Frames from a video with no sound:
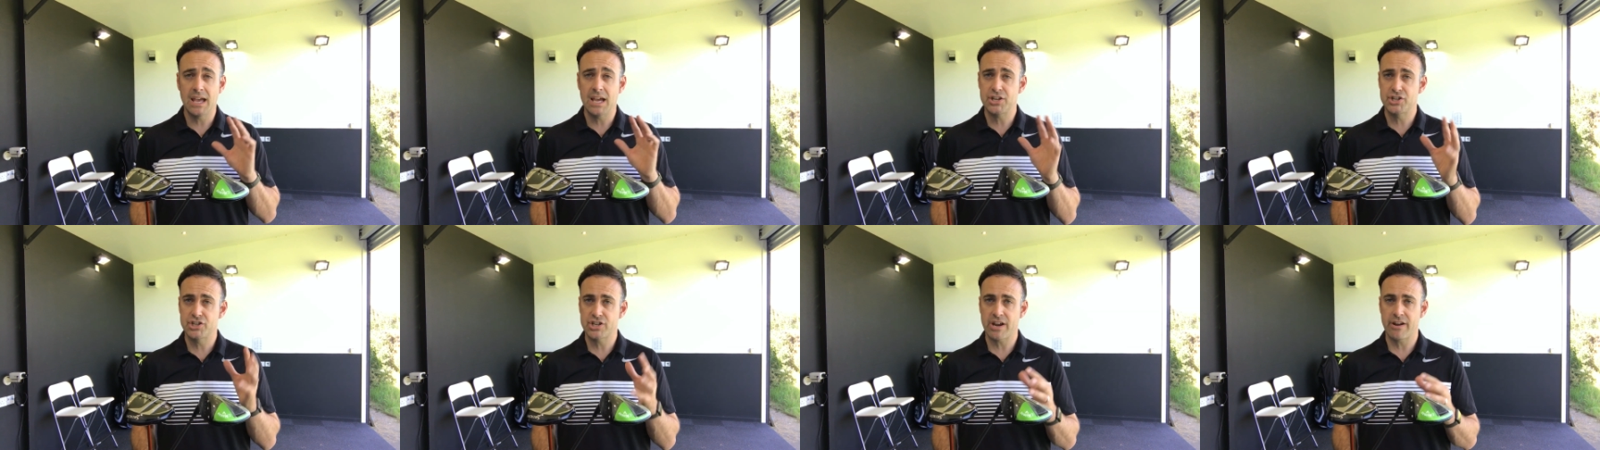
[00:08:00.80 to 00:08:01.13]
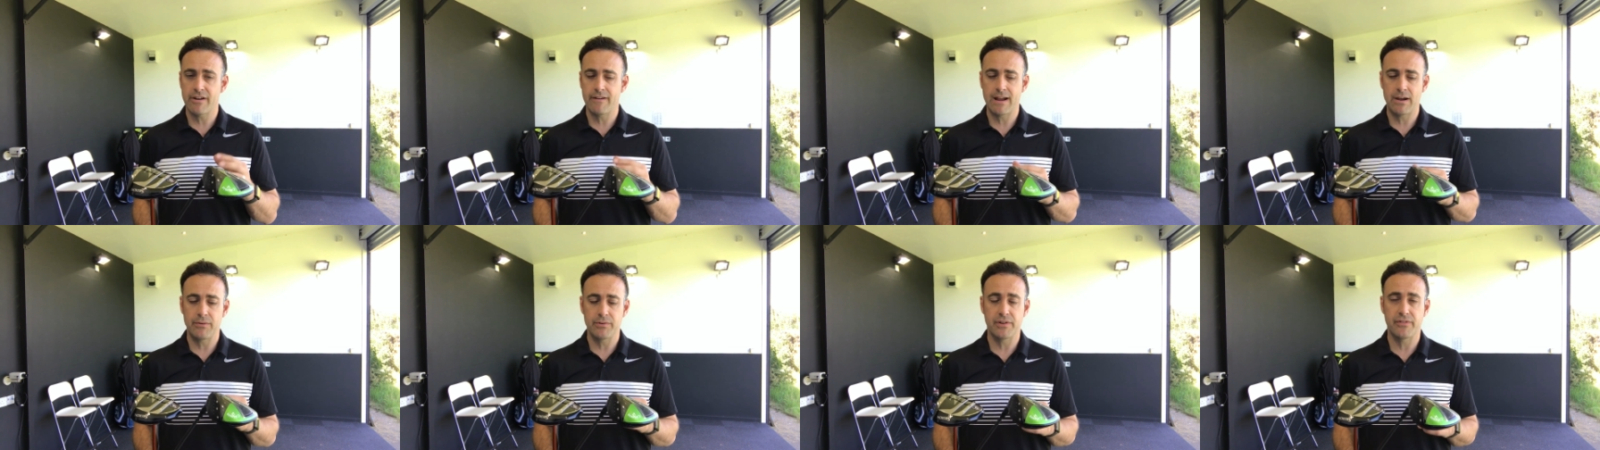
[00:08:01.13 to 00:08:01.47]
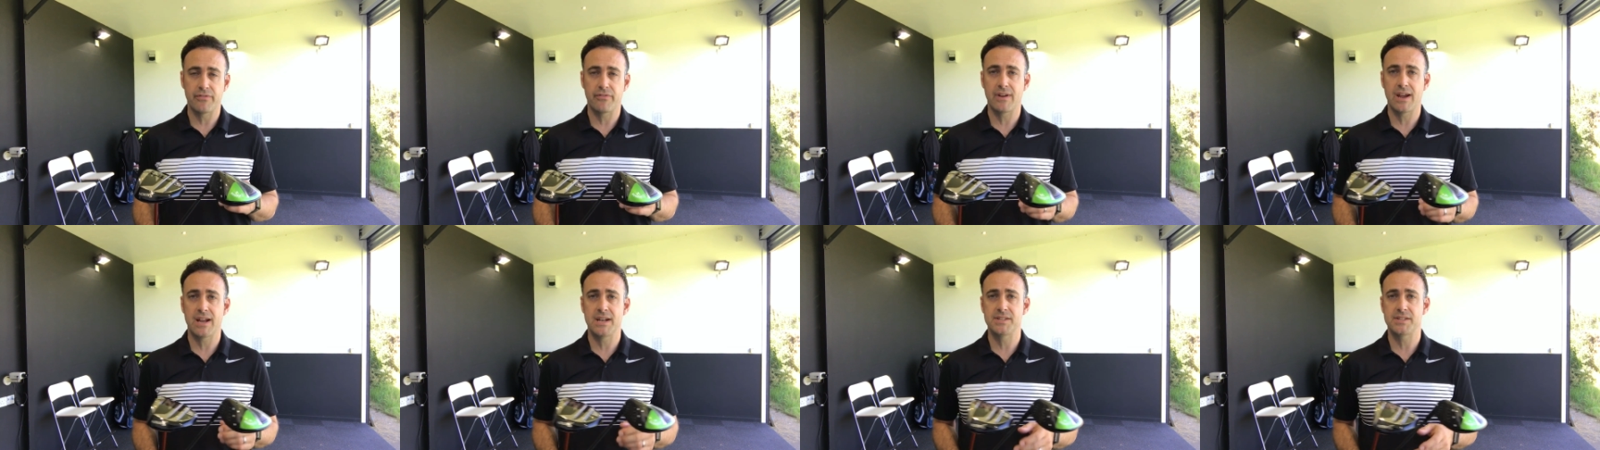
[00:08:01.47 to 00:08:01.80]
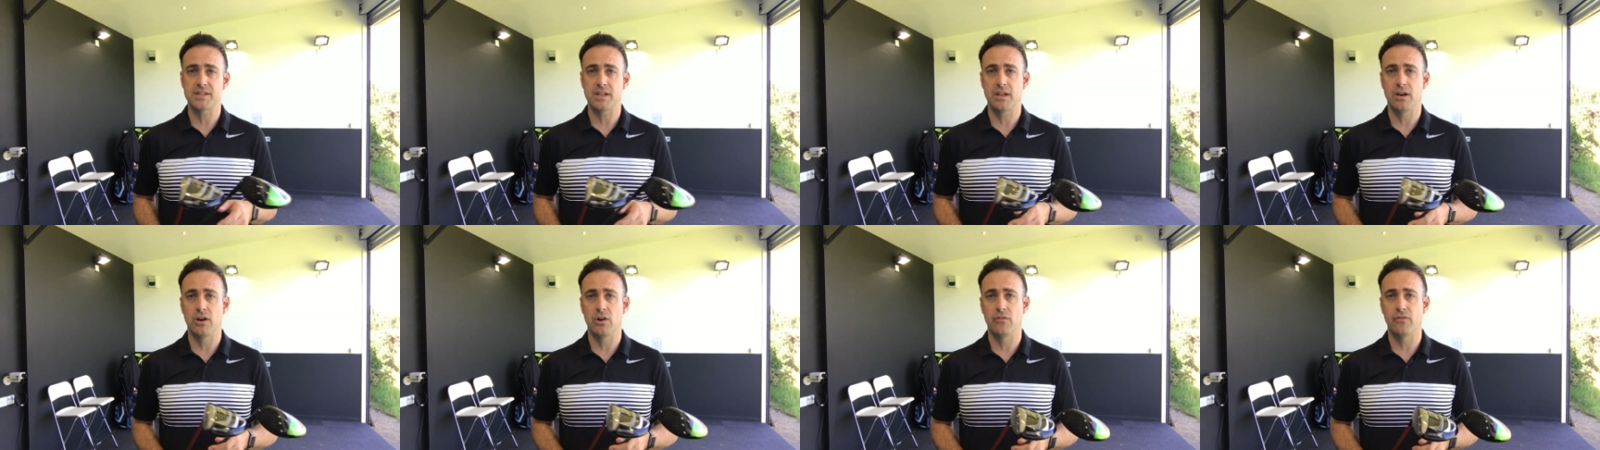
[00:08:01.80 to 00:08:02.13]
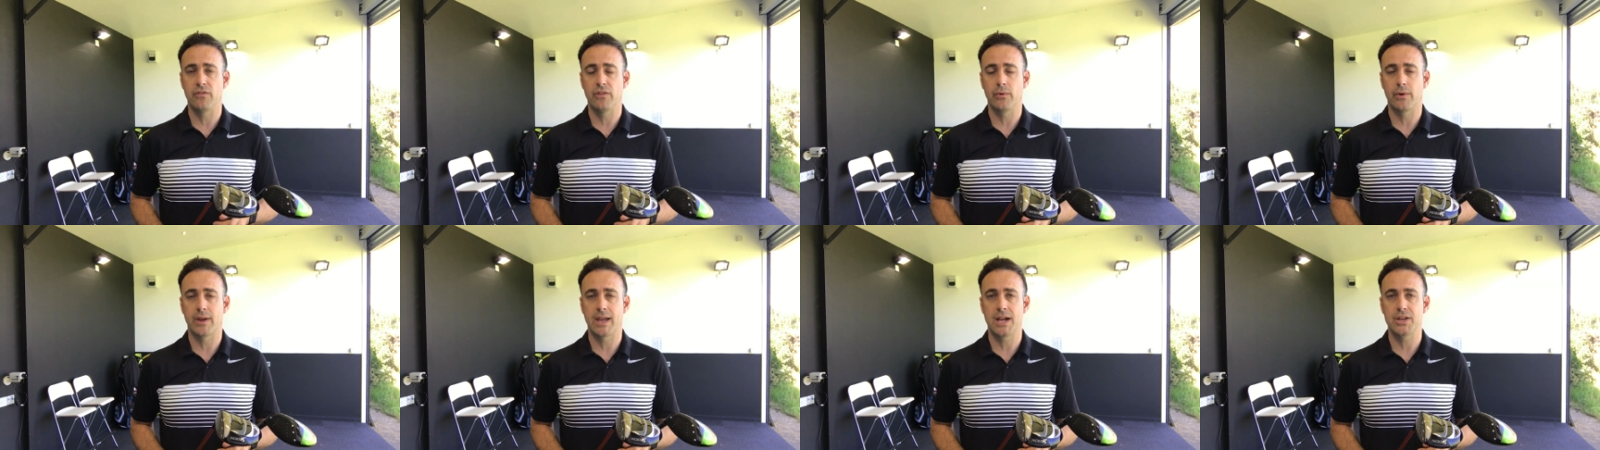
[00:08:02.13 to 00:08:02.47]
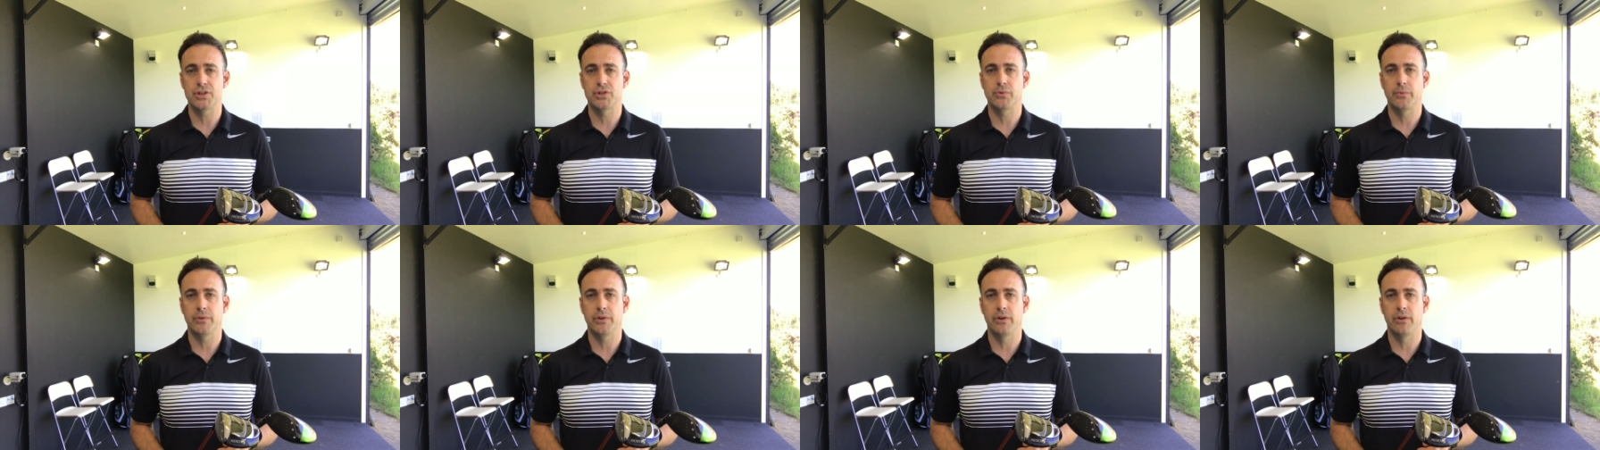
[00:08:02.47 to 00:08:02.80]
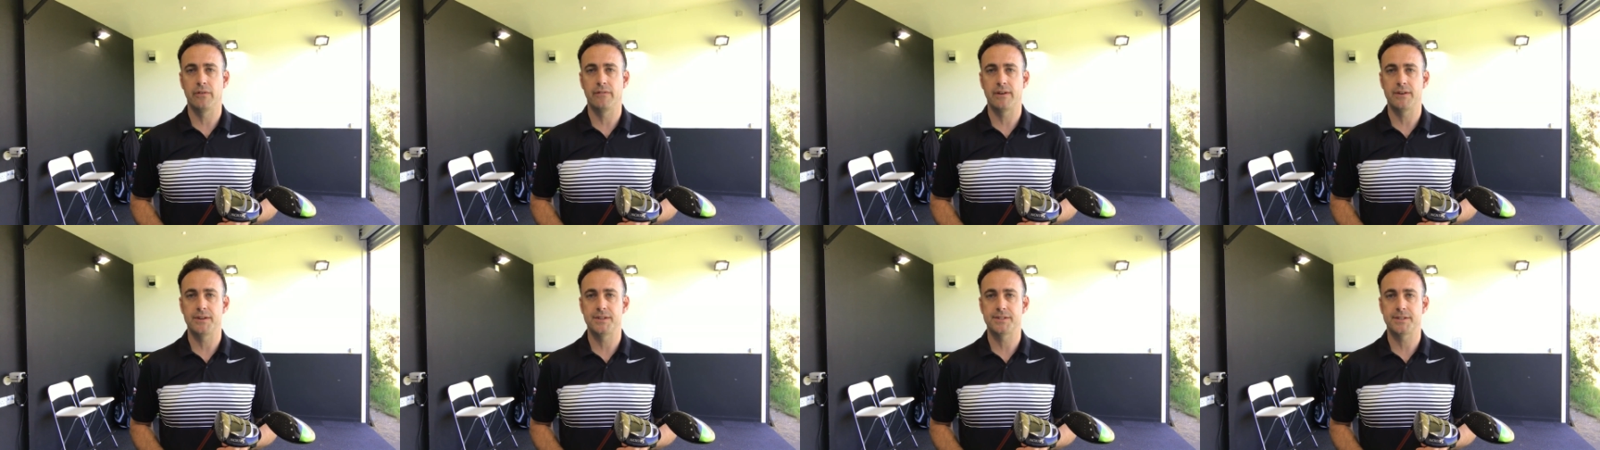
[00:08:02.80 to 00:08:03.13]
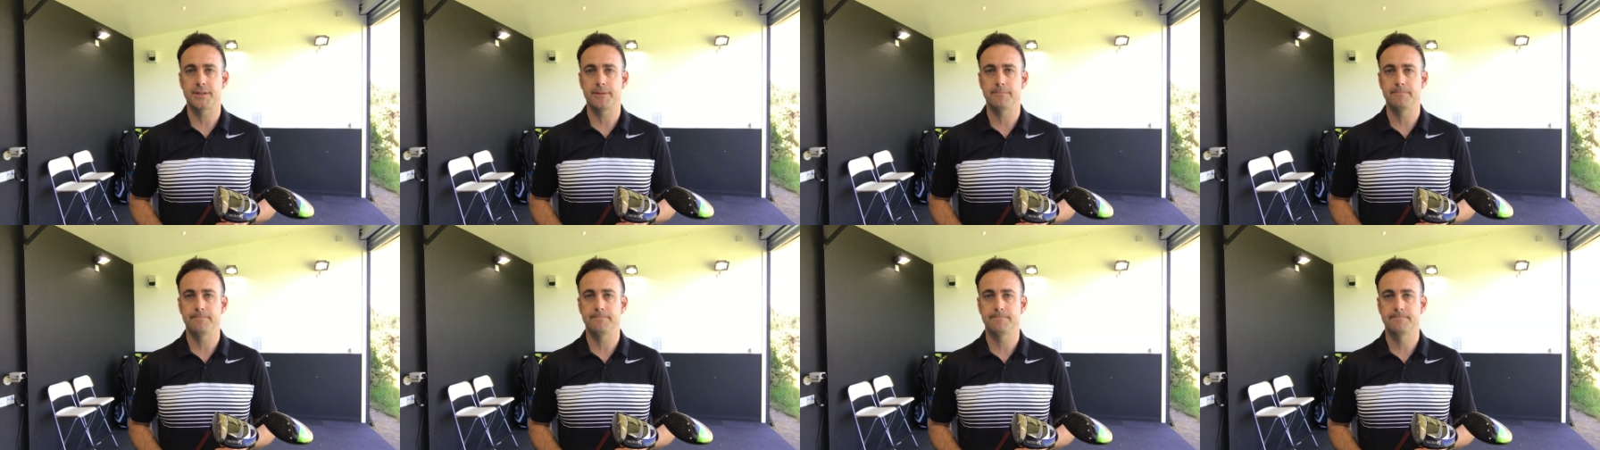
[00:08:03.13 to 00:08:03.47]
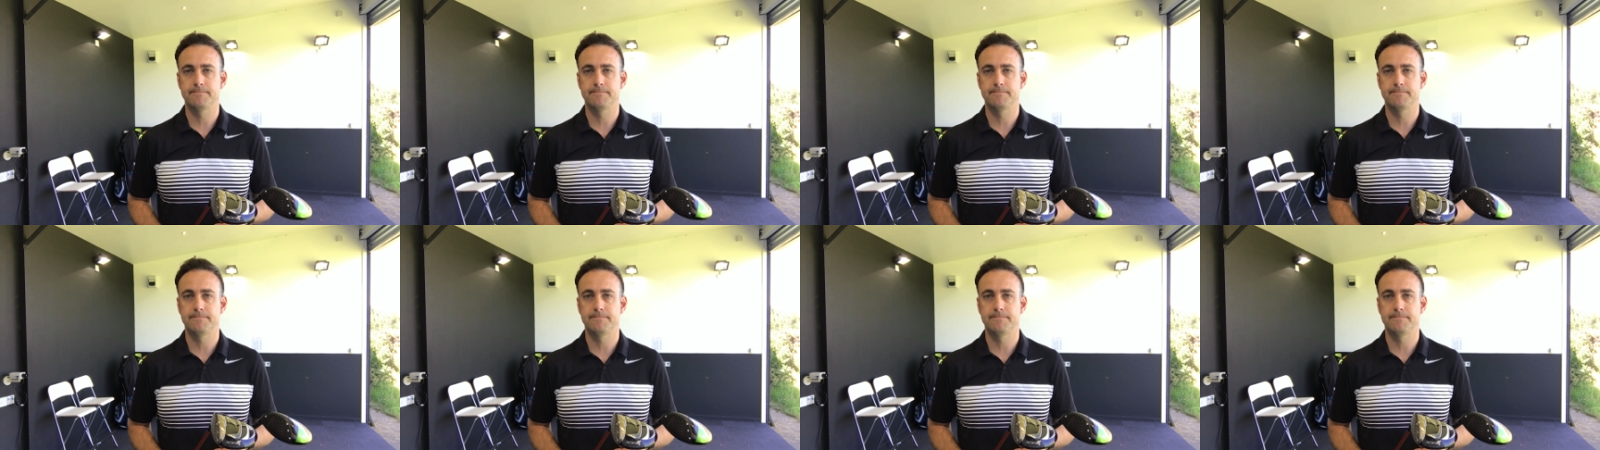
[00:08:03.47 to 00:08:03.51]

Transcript: Share it around with your friends, and hopefully they'll catch up with you all very soon.